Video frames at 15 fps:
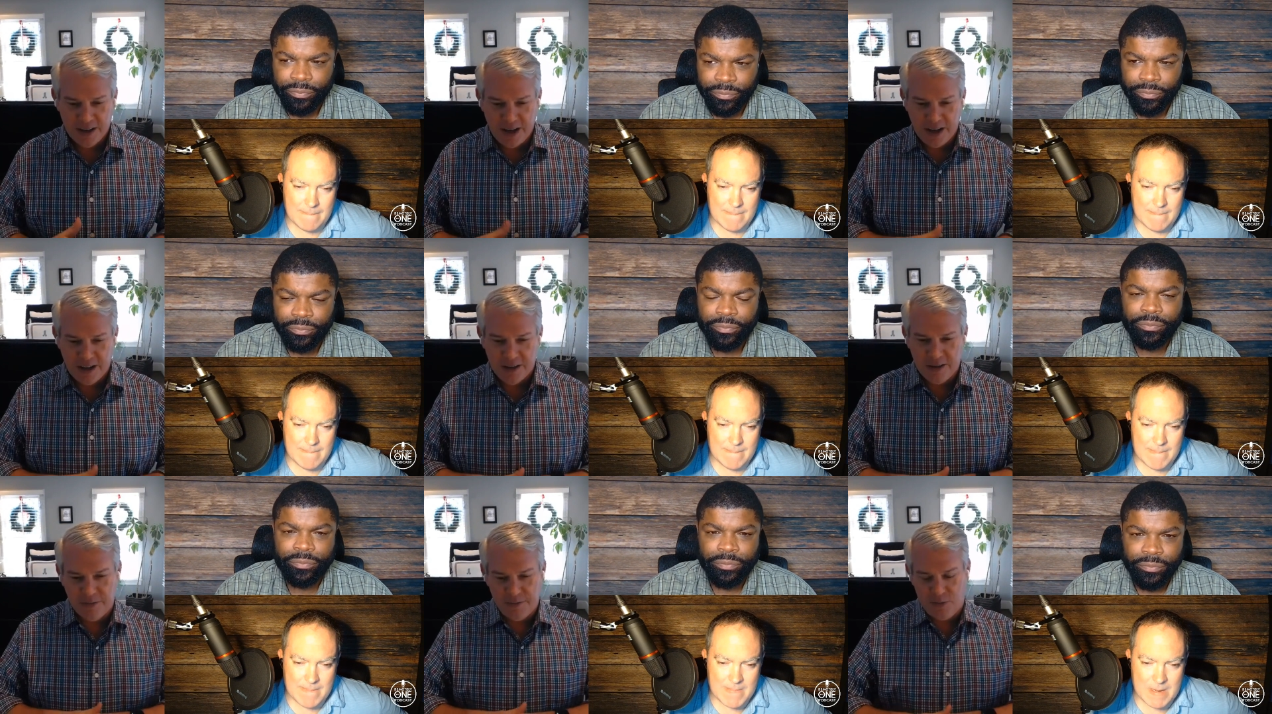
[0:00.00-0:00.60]

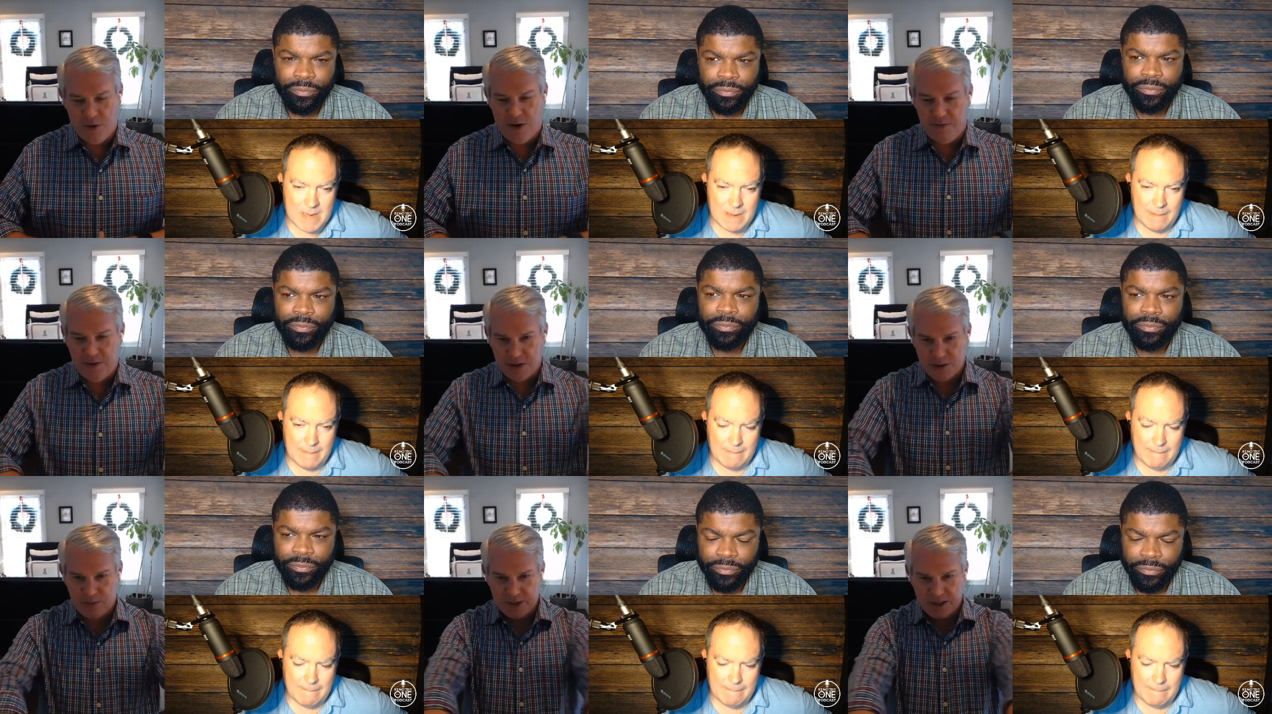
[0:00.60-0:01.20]
Speaker 1: And the four of
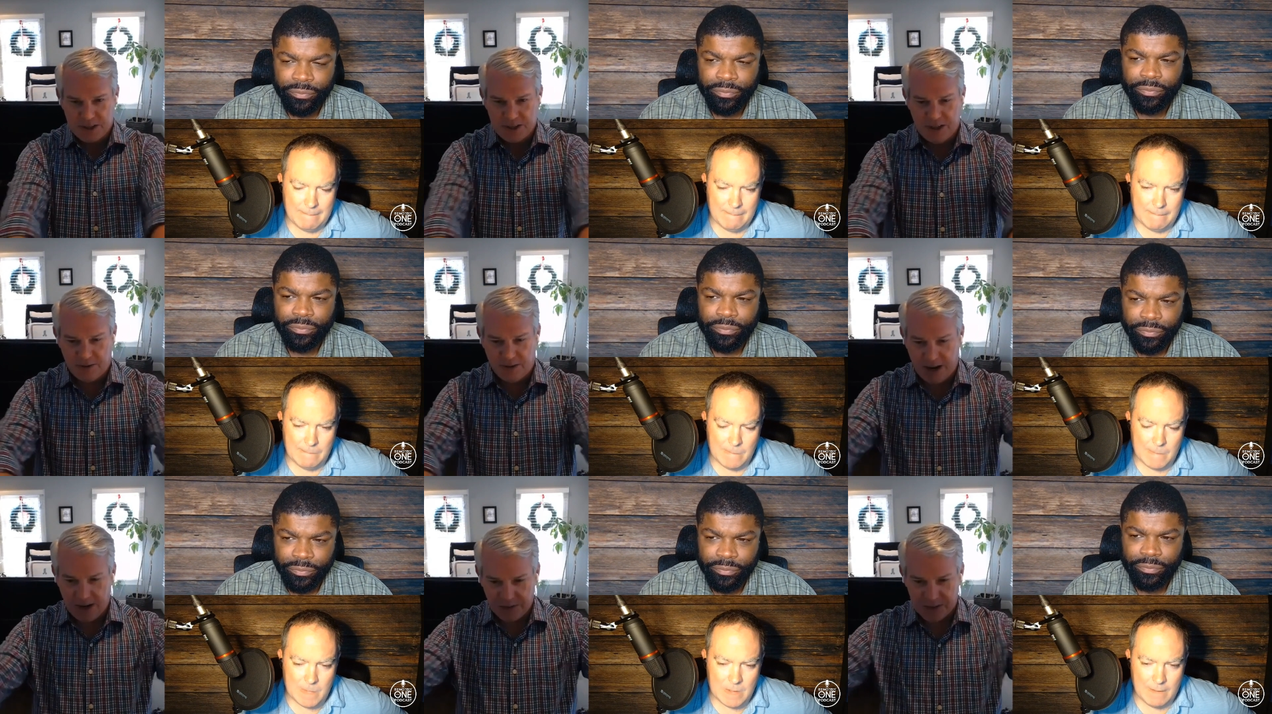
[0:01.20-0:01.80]
us would sit
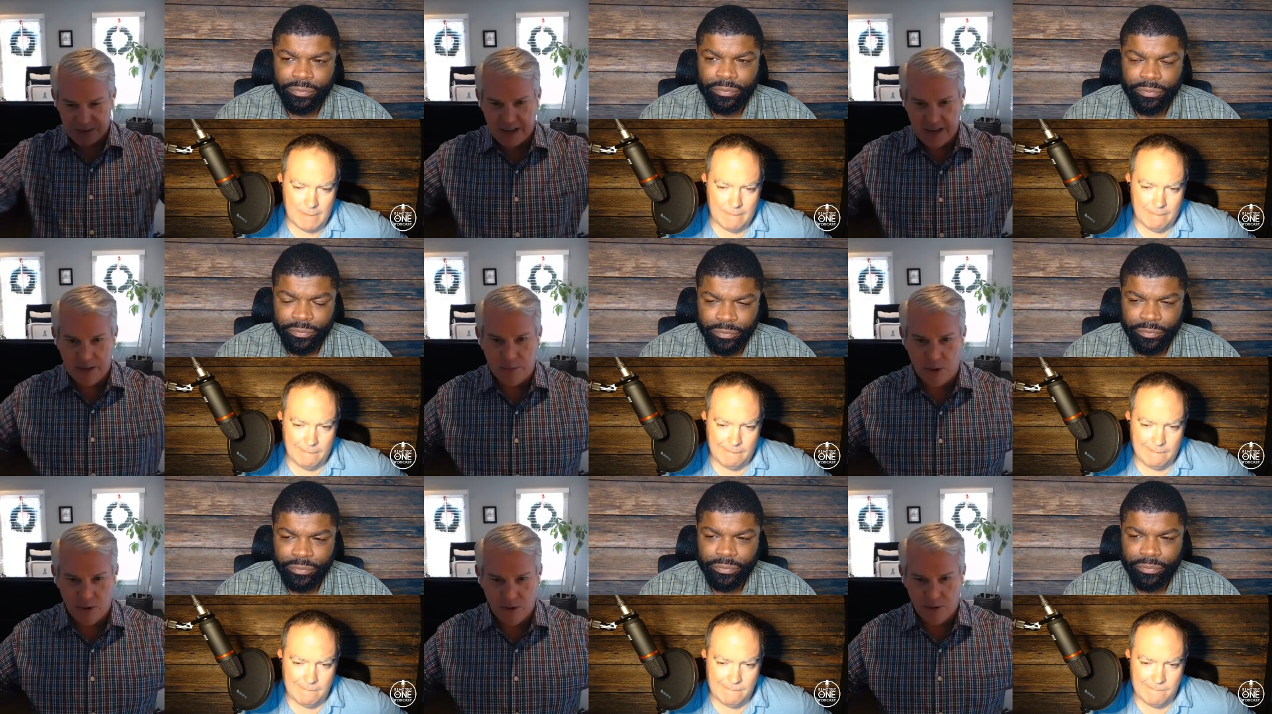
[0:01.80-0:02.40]
around the
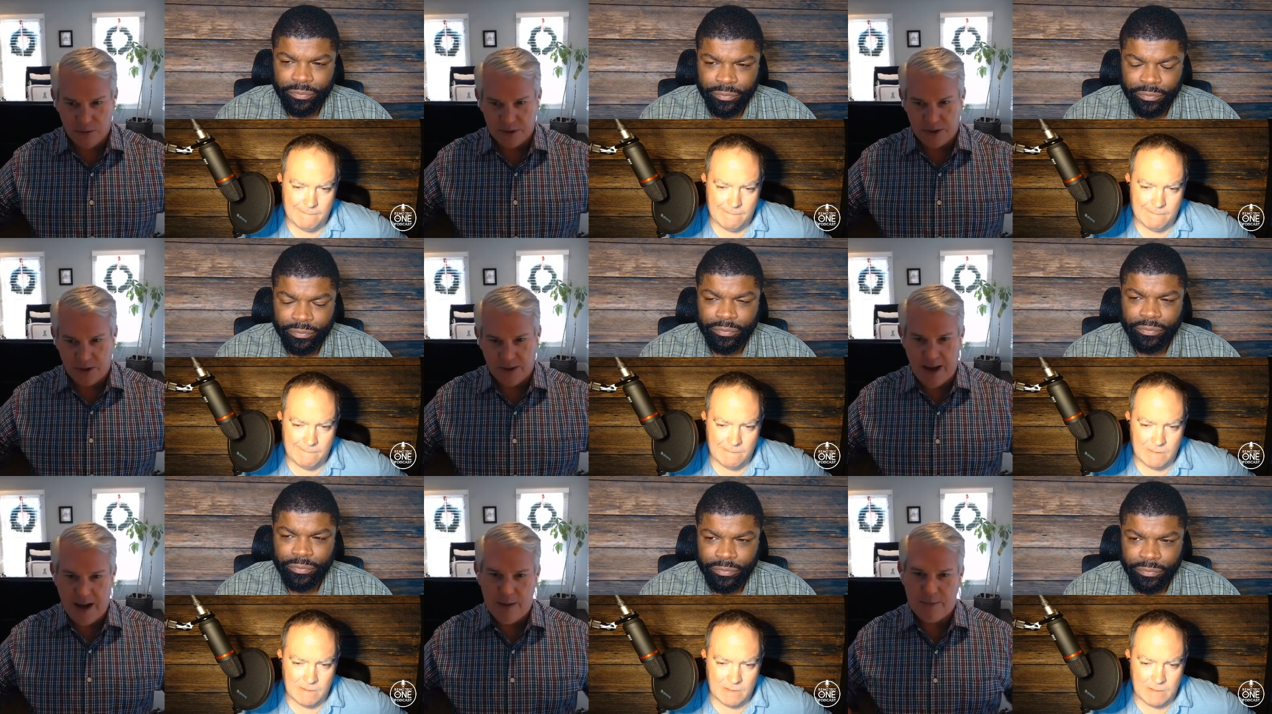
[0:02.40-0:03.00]
table with
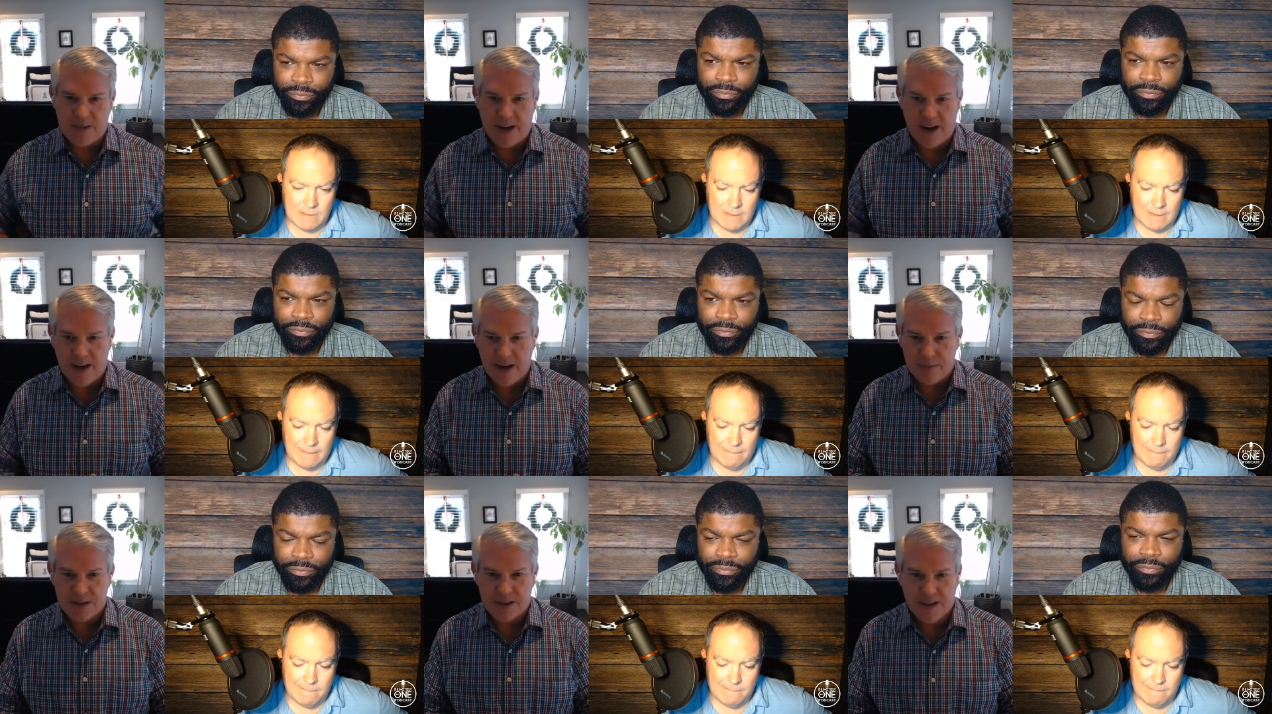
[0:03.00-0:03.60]
our
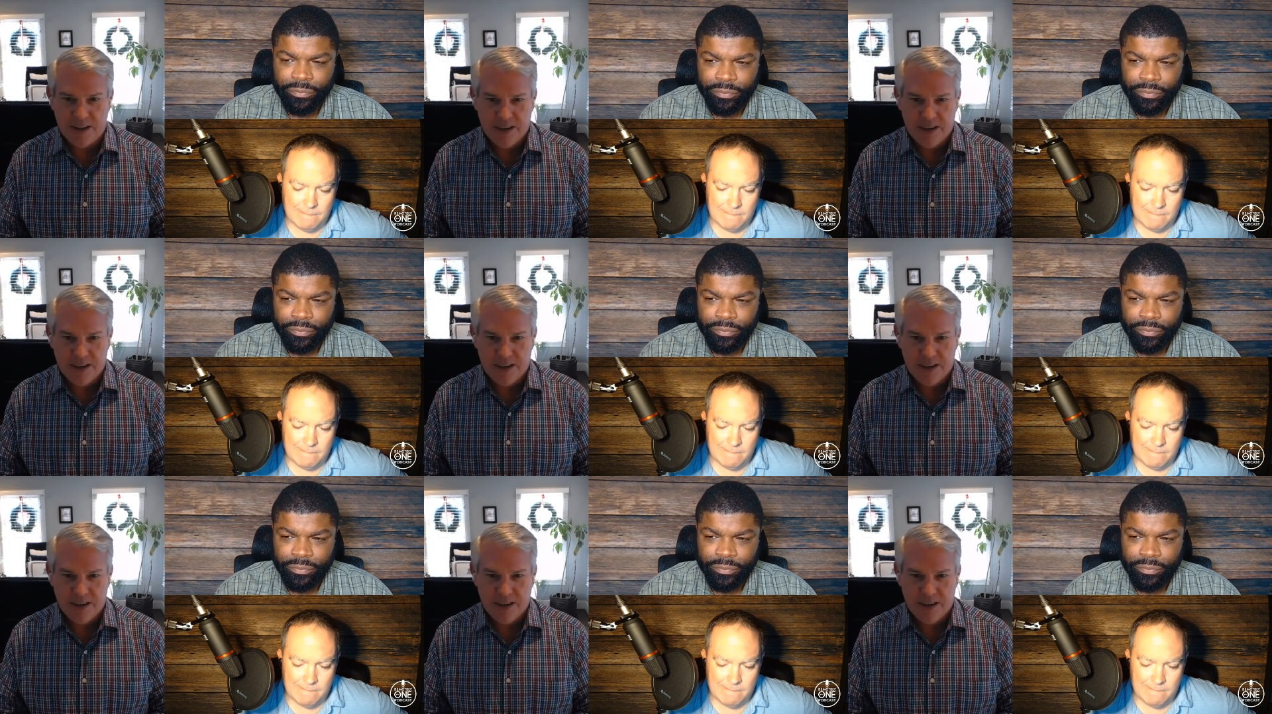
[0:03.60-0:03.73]
laptops.